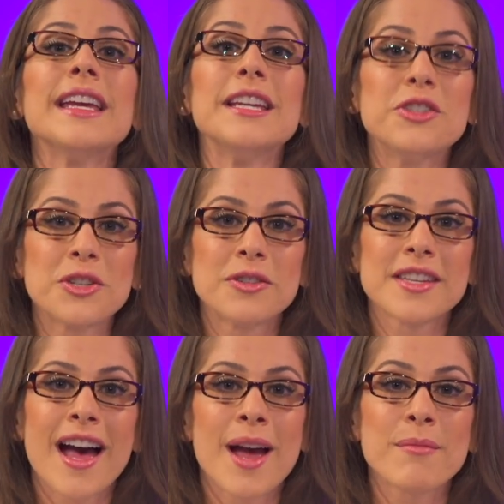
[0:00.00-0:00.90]
Eastern
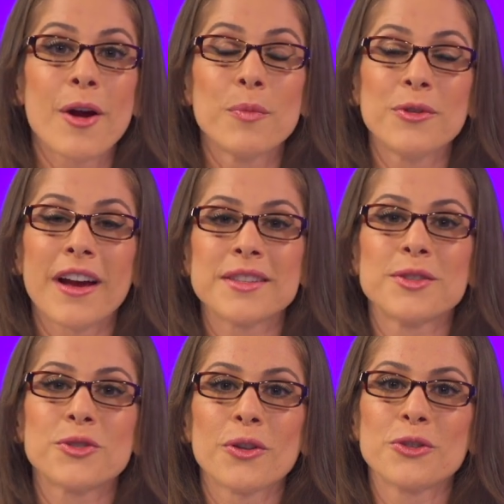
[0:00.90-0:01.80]
Time. I hope you guys
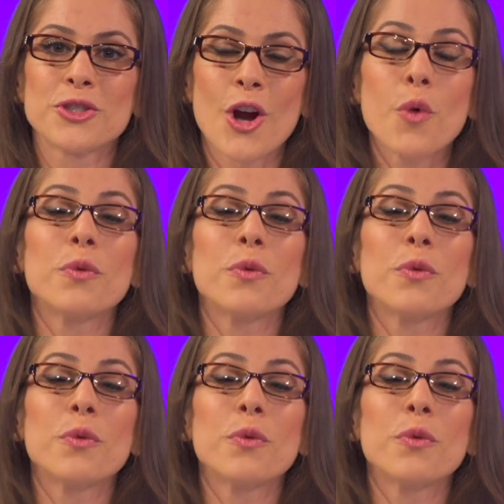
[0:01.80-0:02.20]
enjoyed the show.